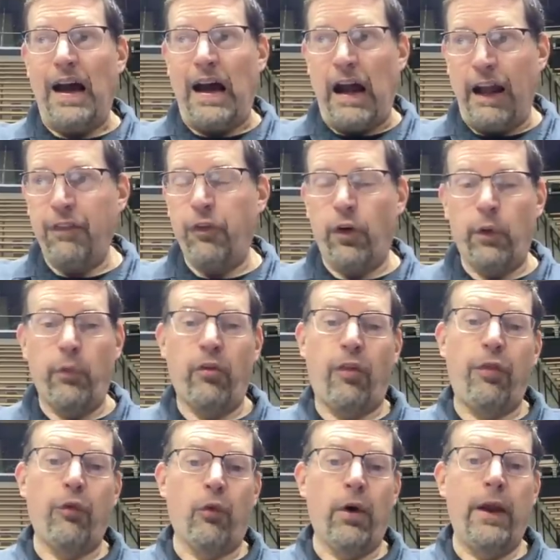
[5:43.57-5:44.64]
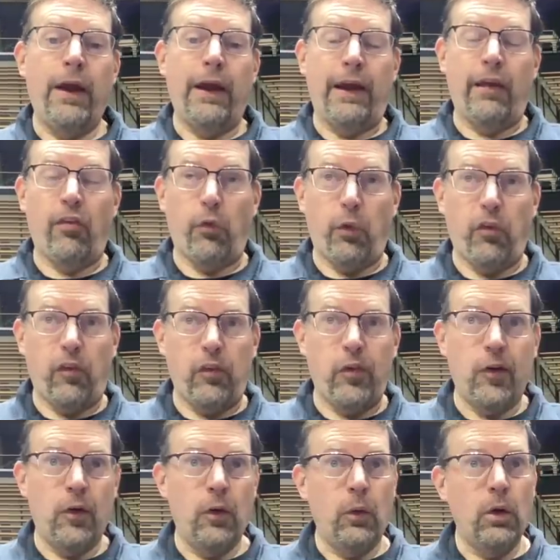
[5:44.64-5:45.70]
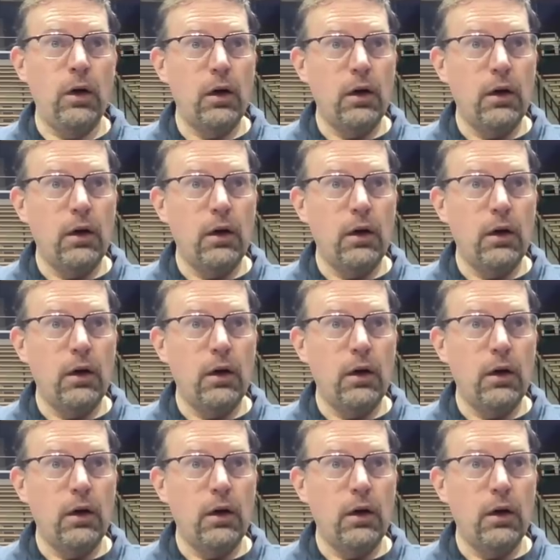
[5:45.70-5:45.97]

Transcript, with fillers: I thought it was a three, I guess it was a two.